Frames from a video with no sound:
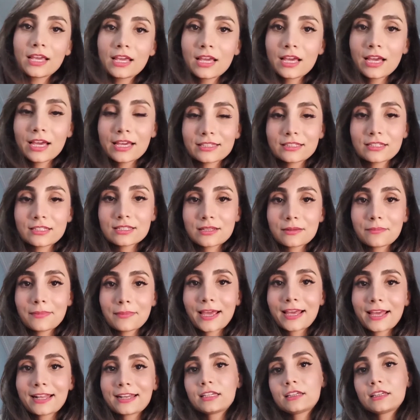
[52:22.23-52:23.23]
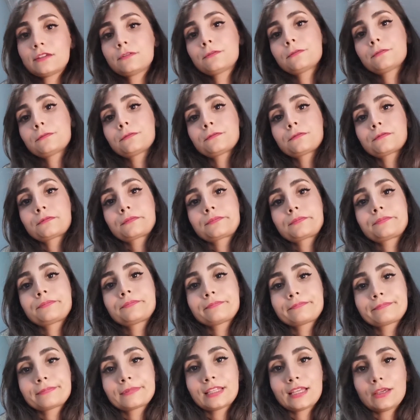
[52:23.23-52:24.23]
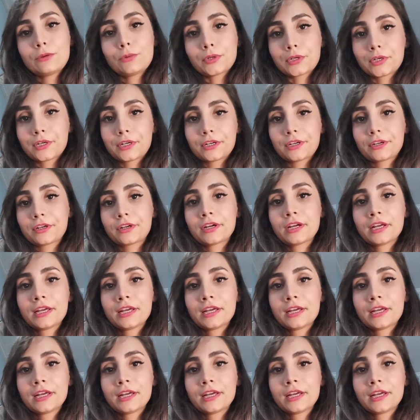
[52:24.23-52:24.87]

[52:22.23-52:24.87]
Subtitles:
it doesn't matter if they were